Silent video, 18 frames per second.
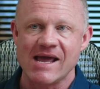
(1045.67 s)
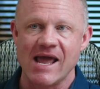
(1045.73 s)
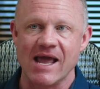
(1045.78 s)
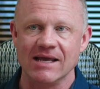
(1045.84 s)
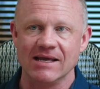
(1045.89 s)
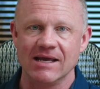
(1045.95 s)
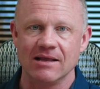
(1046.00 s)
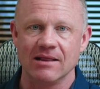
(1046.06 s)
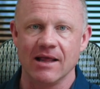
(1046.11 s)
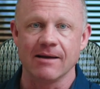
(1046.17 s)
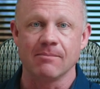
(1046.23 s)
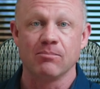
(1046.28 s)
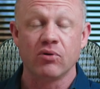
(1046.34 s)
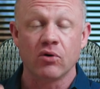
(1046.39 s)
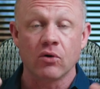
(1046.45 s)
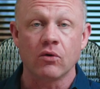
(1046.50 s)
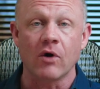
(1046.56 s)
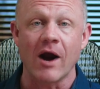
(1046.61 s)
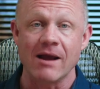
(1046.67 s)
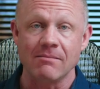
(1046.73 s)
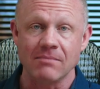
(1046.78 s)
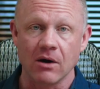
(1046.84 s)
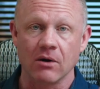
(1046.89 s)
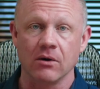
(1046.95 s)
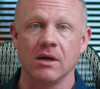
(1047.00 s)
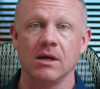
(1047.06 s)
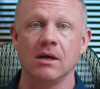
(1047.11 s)
and get like
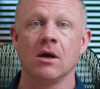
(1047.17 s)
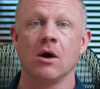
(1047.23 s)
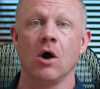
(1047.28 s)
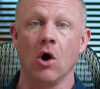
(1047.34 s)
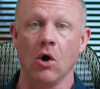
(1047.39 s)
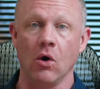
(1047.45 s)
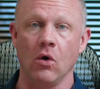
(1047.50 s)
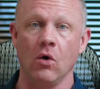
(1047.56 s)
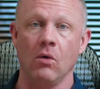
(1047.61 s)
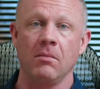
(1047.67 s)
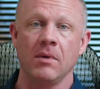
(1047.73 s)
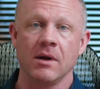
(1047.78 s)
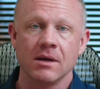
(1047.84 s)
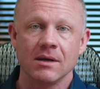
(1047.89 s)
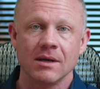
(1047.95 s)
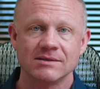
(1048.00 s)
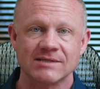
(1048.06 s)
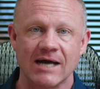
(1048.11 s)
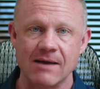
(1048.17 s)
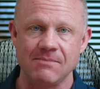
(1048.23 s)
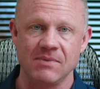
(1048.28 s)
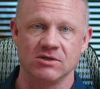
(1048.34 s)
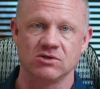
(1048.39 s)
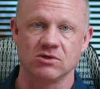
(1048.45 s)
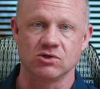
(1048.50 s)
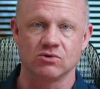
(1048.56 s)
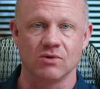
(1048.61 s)
primary home type
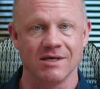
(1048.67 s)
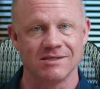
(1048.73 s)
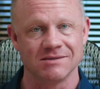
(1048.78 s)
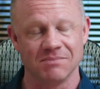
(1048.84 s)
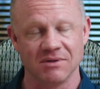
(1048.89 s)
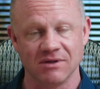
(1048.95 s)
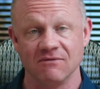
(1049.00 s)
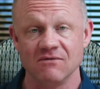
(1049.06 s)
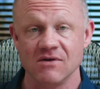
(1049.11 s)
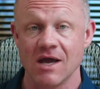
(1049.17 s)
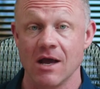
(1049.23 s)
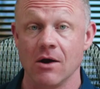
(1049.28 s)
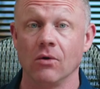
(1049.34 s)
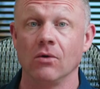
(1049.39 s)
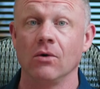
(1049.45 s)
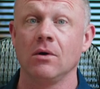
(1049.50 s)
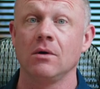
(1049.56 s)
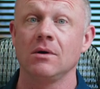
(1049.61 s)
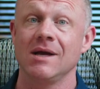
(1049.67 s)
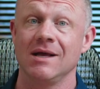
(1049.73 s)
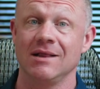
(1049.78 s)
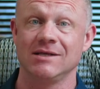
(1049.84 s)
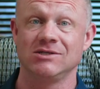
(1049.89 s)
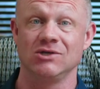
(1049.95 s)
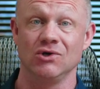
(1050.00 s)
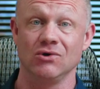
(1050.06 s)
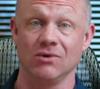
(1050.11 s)
interest rates. But the VA IRRRL, it
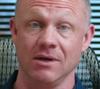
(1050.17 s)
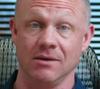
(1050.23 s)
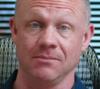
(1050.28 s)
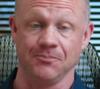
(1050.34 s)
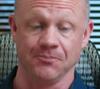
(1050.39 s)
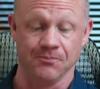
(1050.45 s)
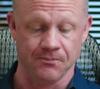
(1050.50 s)
lets you do it.